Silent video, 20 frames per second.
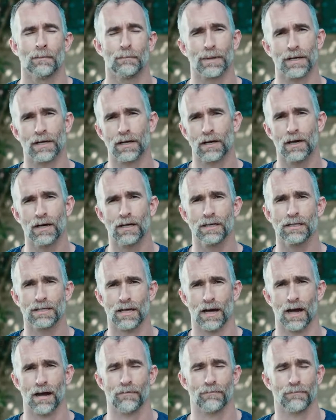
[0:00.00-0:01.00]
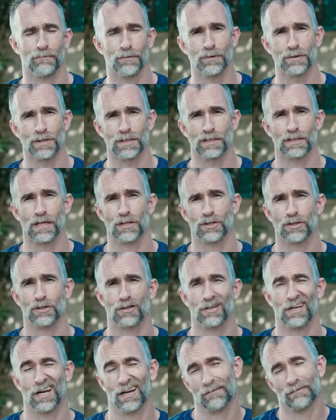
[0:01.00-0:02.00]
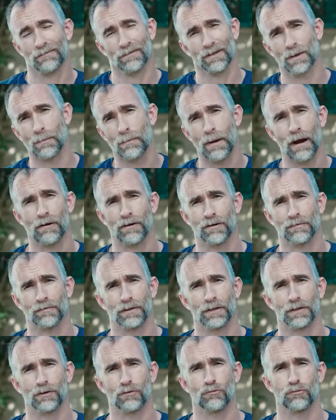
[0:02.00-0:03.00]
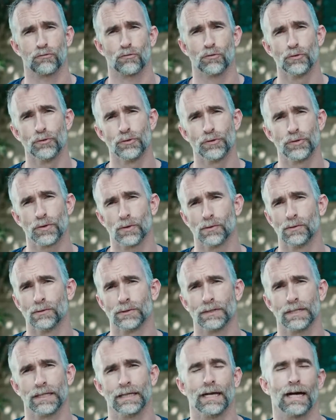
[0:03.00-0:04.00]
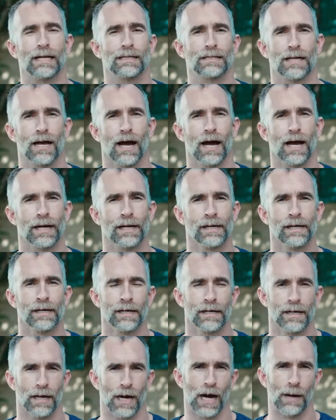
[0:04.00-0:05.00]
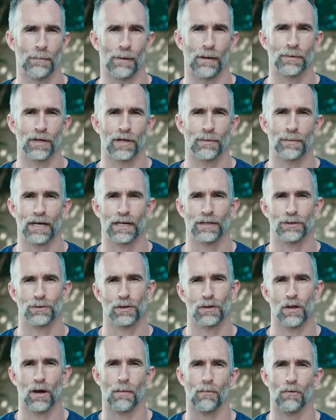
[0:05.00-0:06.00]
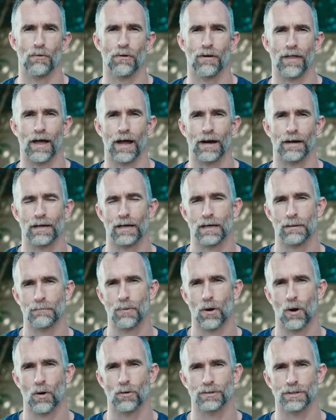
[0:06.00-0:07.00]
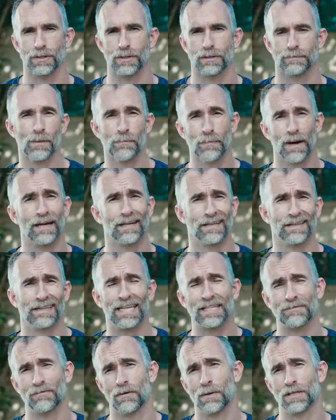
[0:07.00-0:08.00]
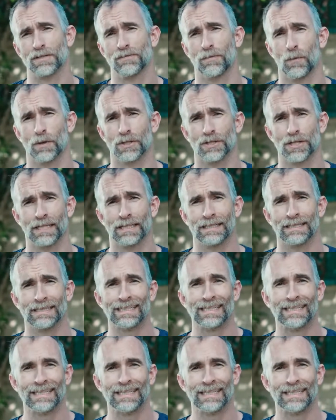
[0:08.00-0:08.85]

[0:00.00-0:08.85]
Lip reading: Because I'm using such kind of comparatively crude tools here outside, I'm going to be able to do a lot more of that in post. But thanks very much for watching.